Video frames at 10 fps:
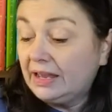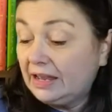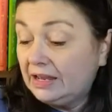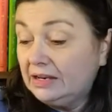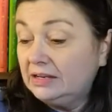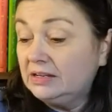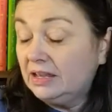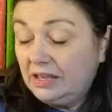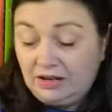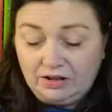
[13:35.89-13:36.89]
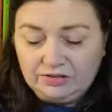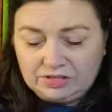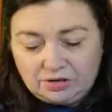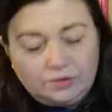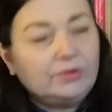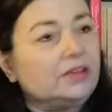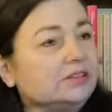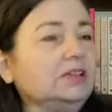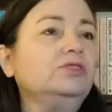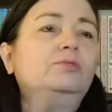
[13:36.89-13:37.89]
And it also is
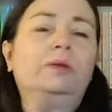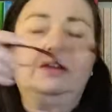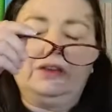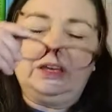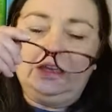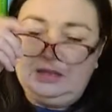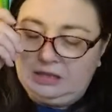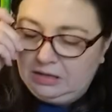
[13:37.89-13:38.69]
a Newbery,